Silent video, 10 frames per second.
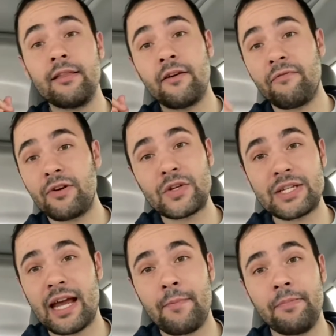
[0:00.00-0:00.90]
The first
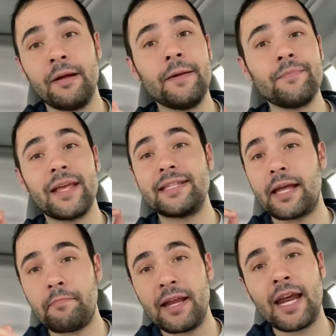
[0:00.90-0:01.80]
step is
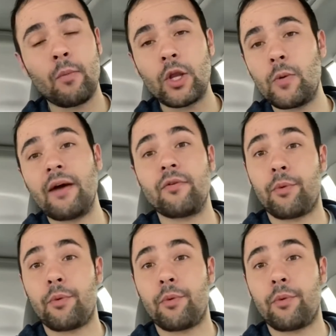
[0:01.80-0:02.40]
admitting when you have a